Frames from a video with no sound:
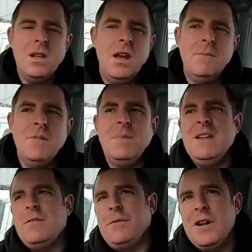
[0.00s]
I
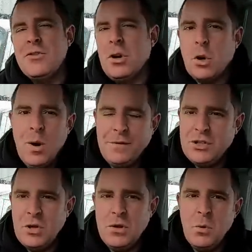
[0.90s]
mean, 300 odd quid for
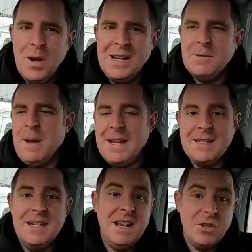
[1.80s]
2 new wings
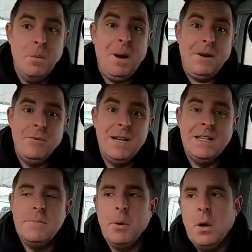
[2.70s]
painted, that's not bad
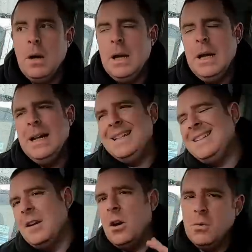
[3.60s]
really, but
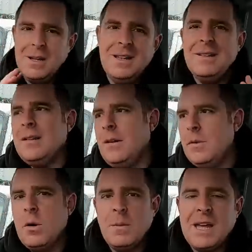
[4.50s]
you know,
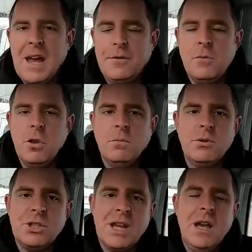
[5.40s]
we've got to be careful on the
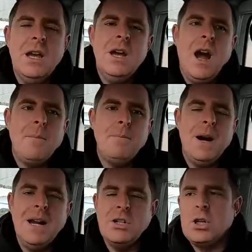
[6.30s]
numbers here. I
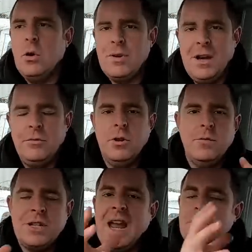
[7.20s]
might just go down the route
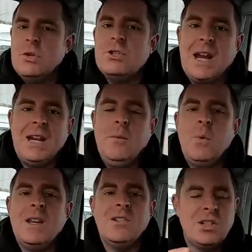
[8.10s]
of just getting 2 second
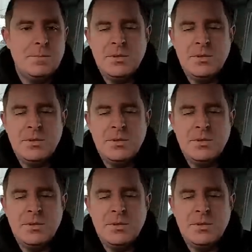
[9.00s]
hand wings,